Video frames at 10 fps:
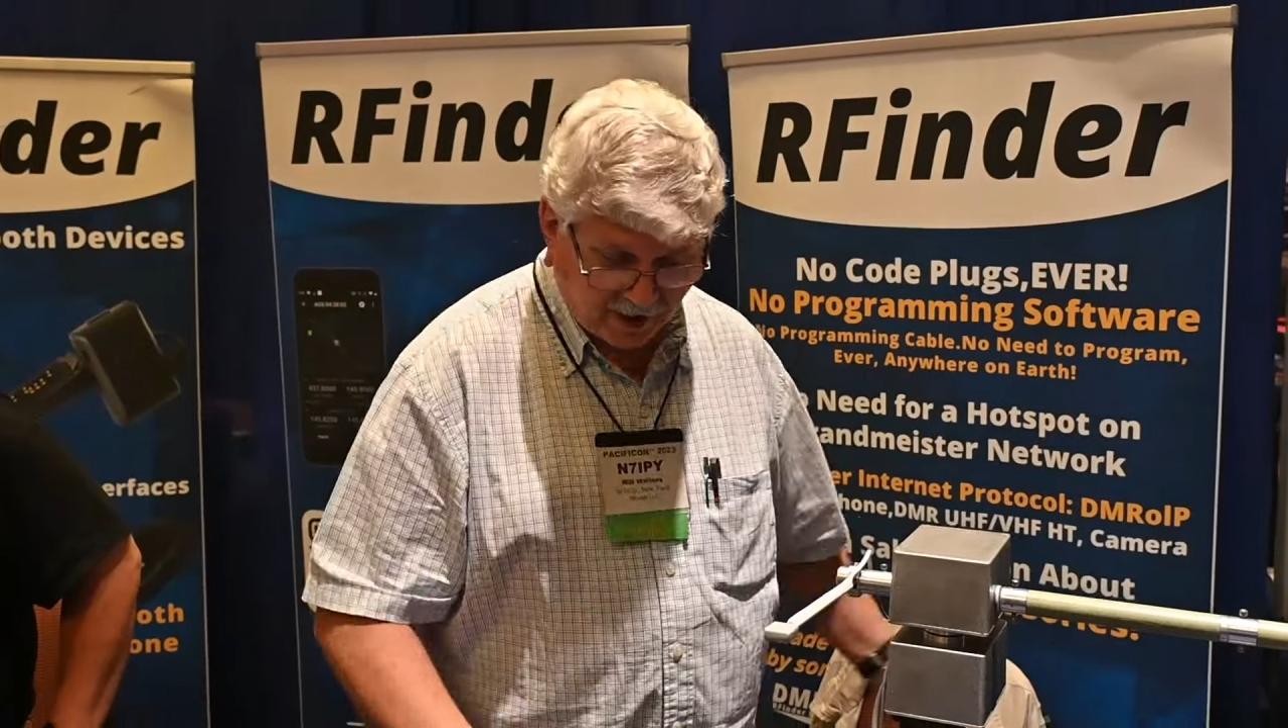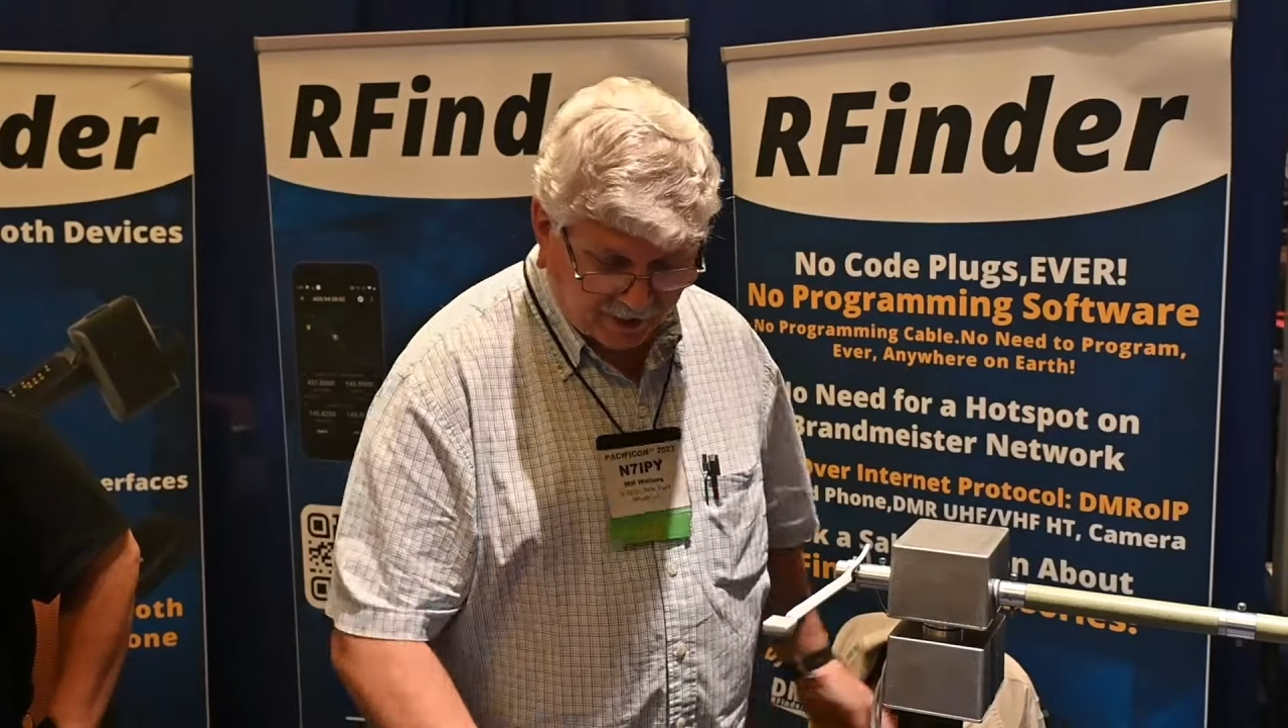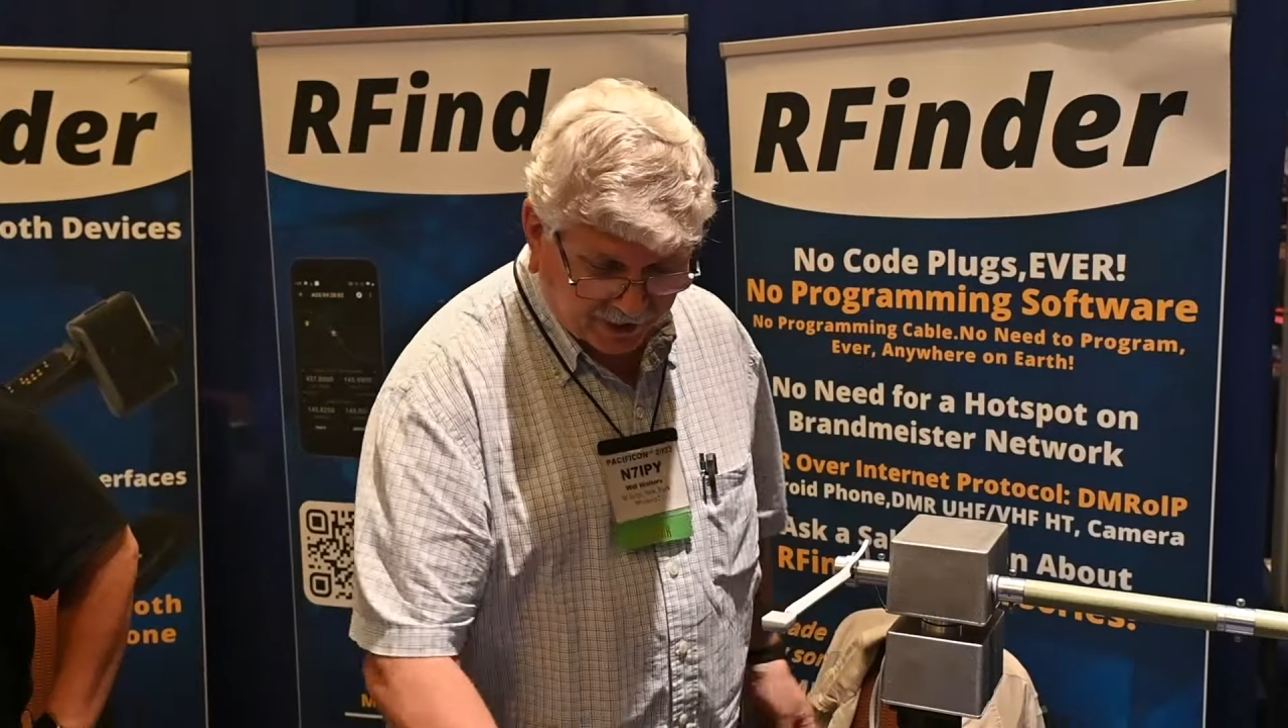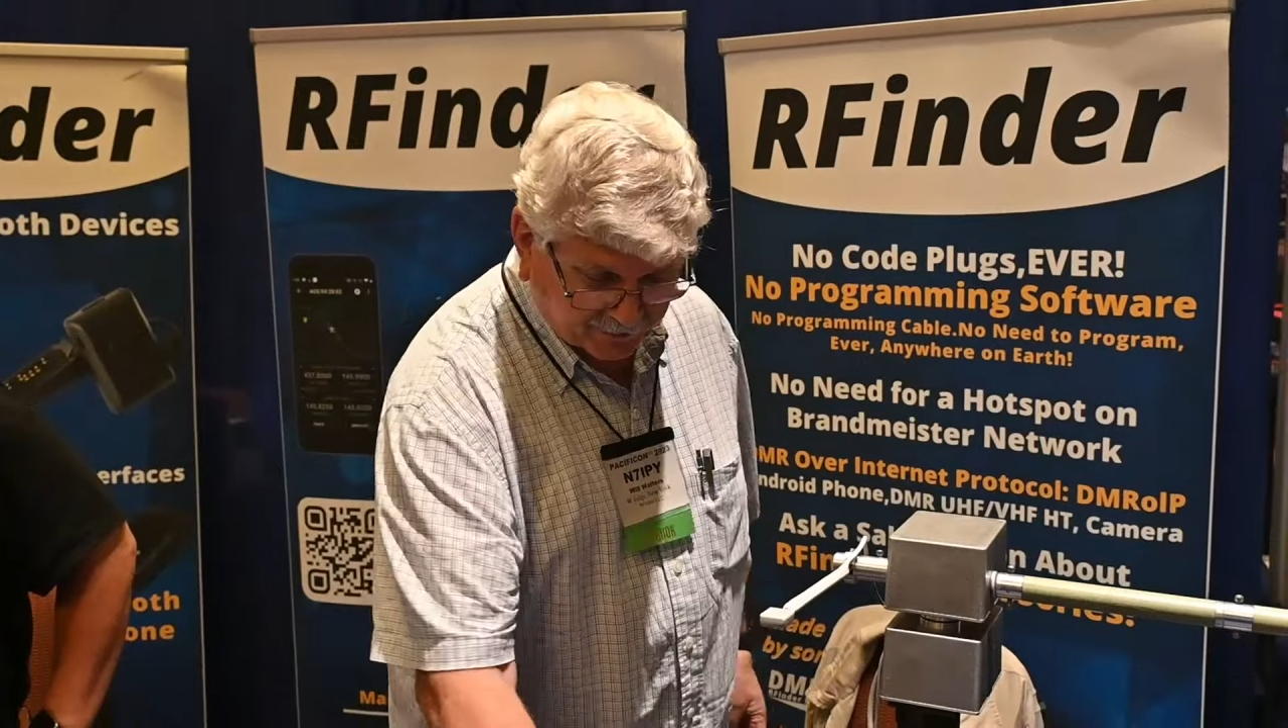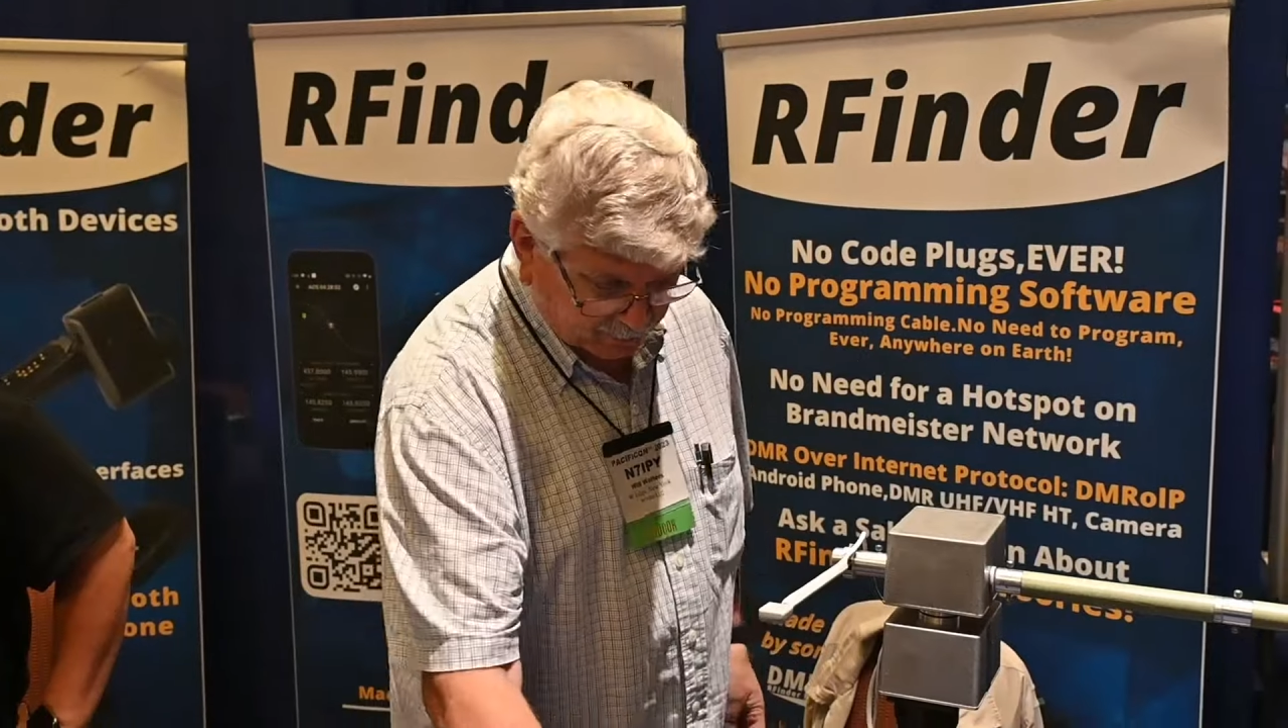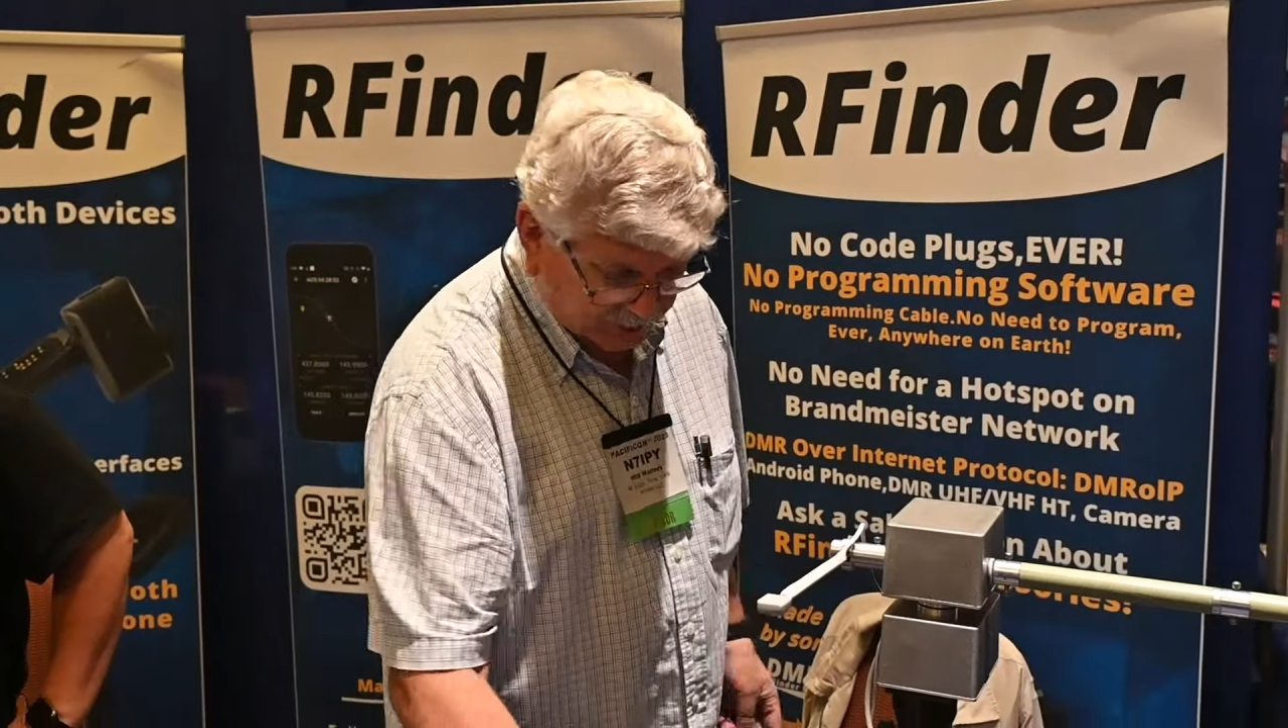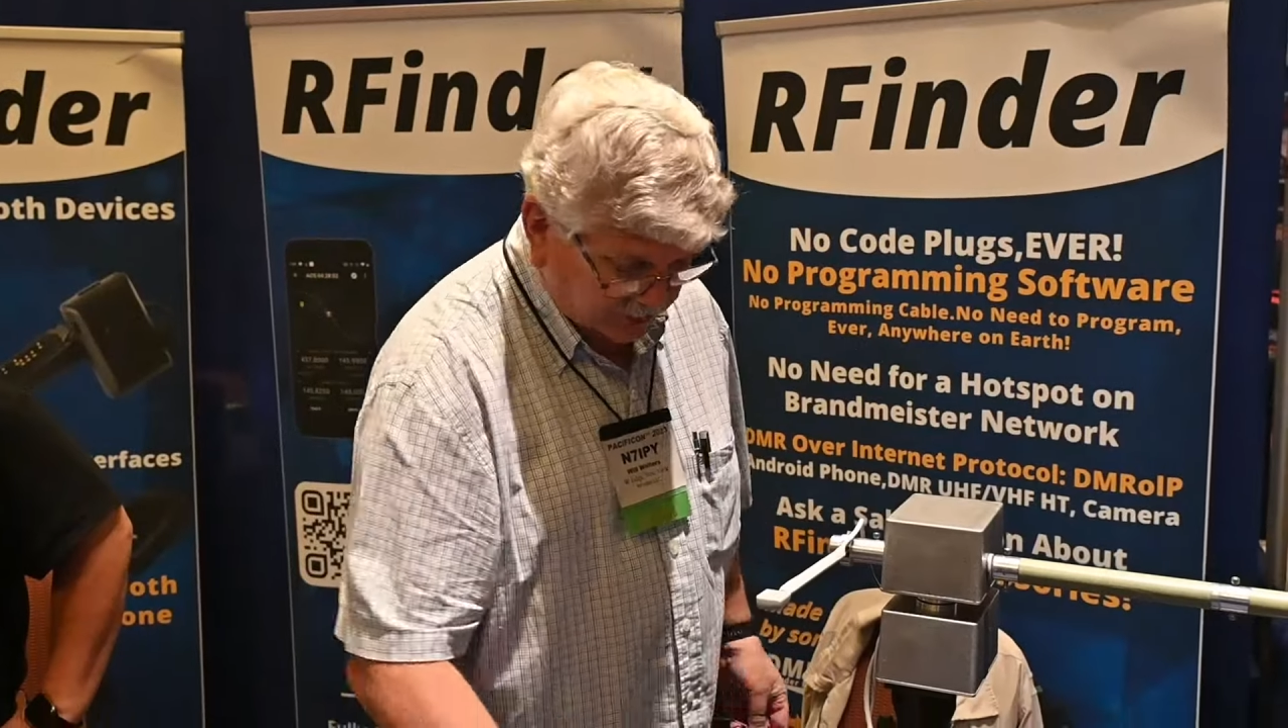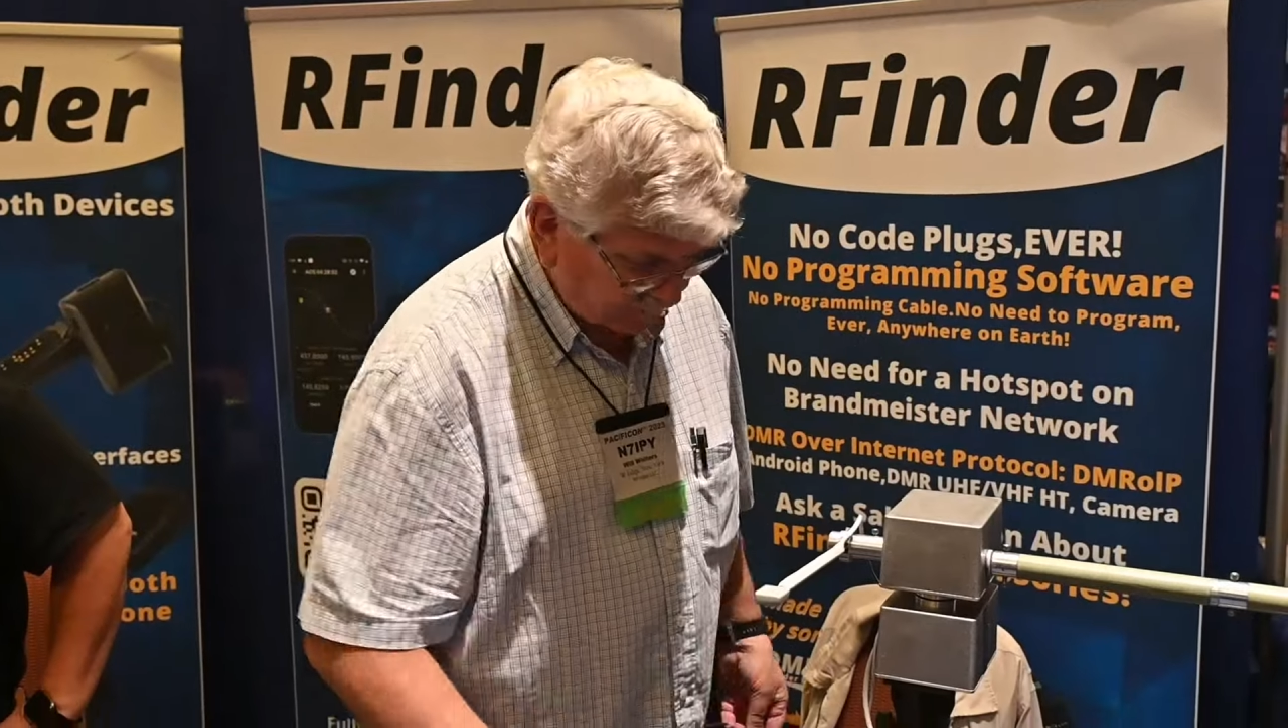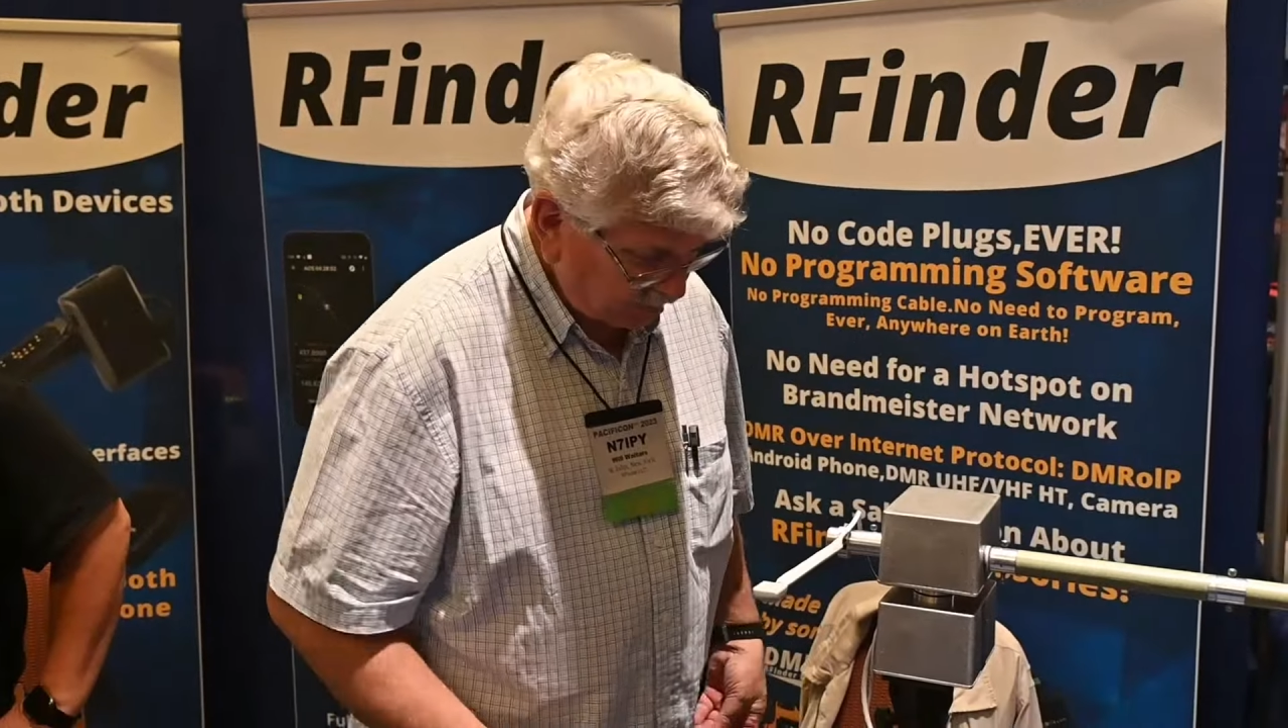This runs on